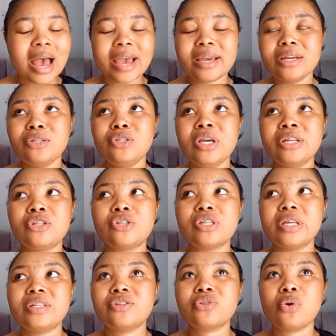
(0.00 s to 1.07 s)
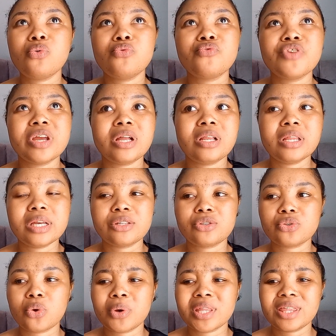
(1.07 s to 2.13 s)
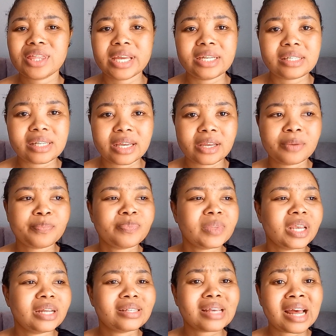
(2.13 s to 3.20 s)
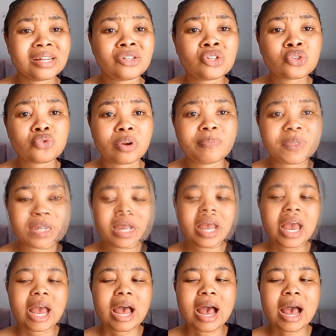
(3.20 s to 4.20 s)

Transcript: It's so real, it's so authentic, it's unscripted.